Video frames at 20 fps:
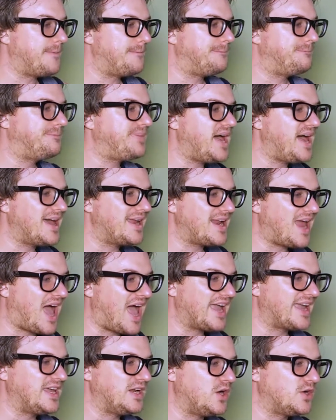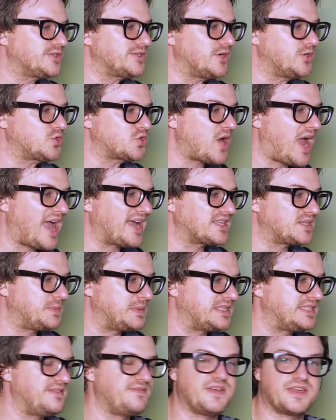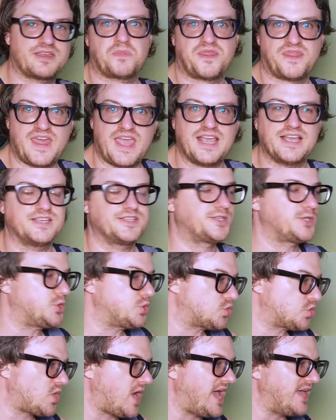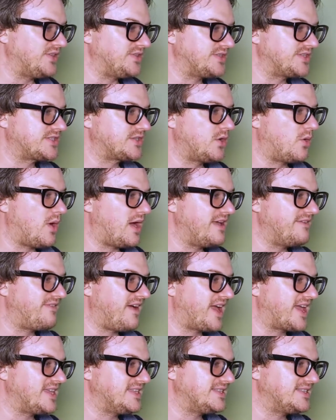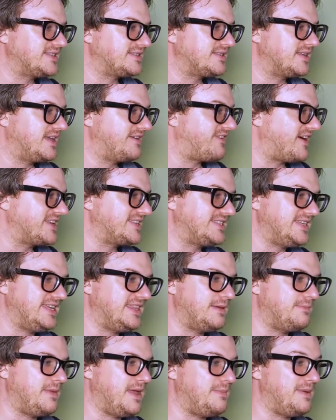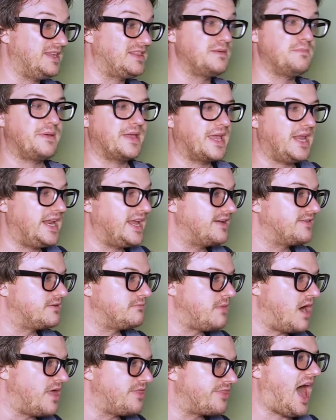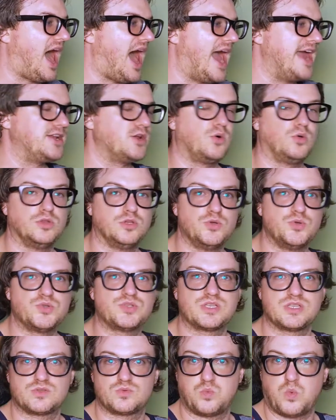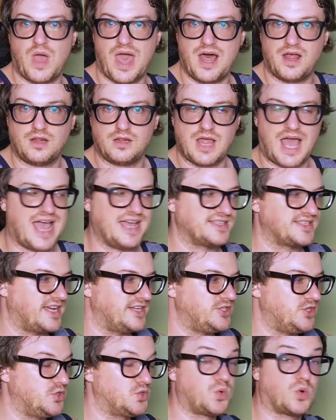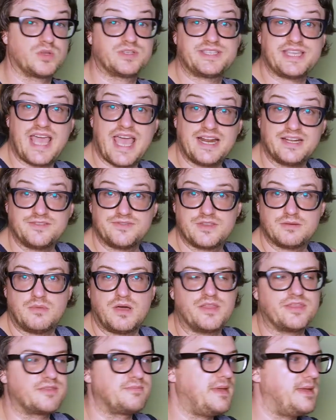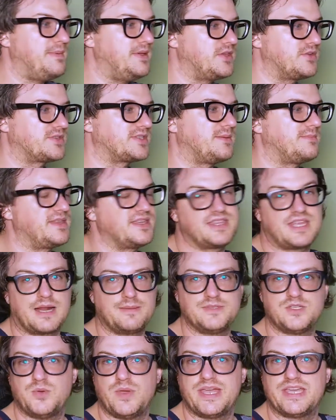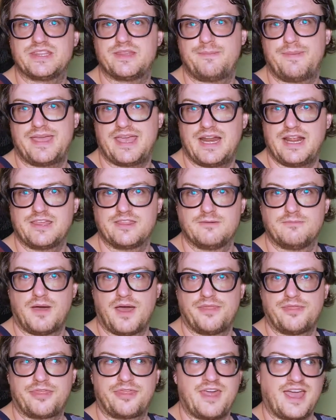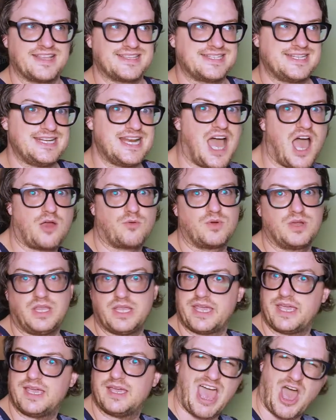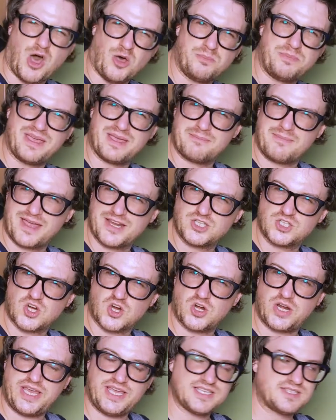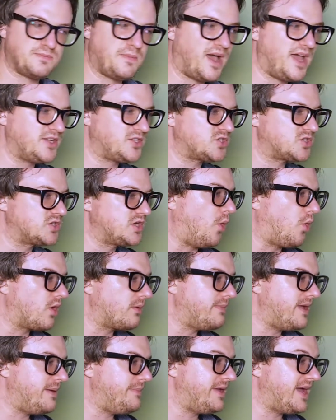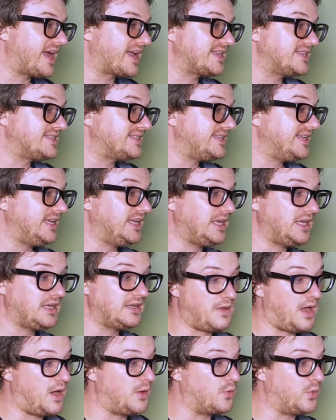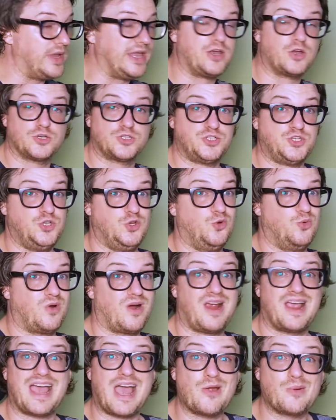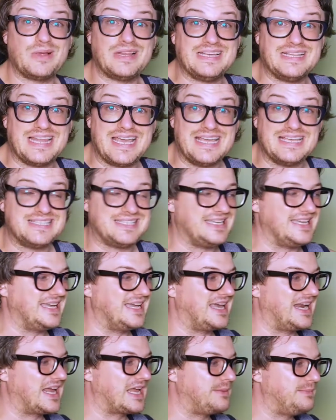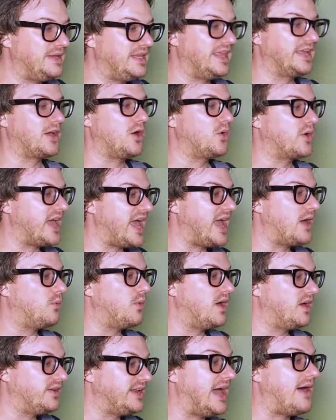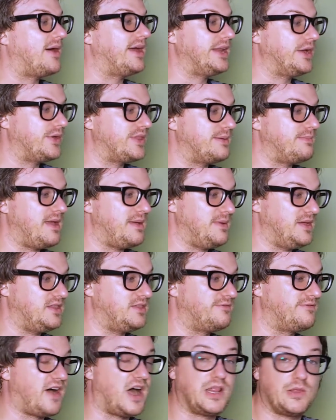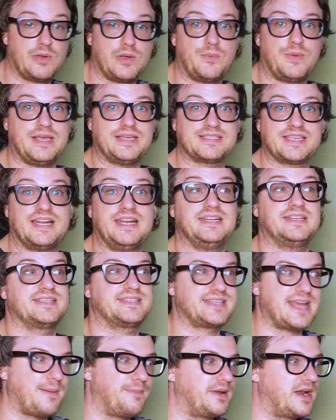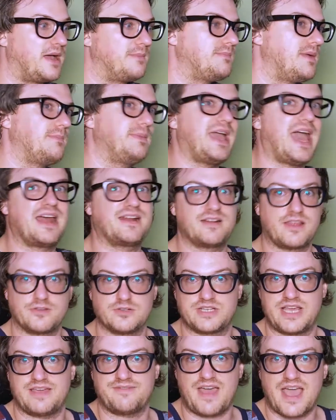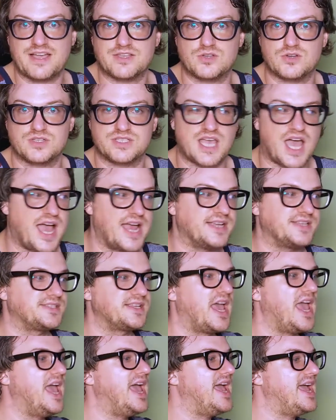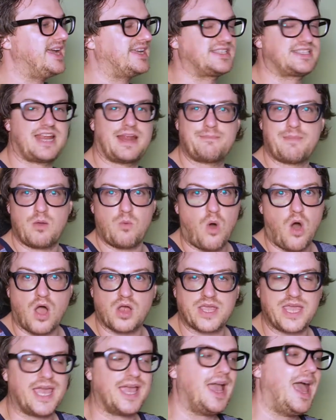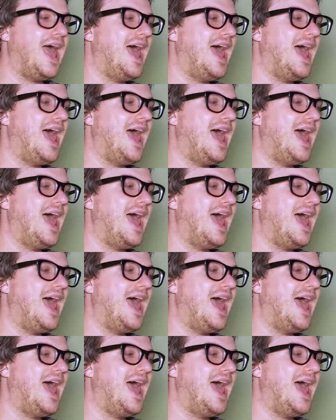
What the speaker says: but I can also track specific things and trends. So if I see that maybe at the beginning of the month I don't lose as well as I do towards the end of the month, maybe there's something that I'm doing at the beginning of the month that's not really helping my journey as much, or maybe I can see a week or two where I got really lazy and I can be like, okay, well now I know that maybe in the following weeks I need to step it up, maybe add another day of exercise, extend my walking.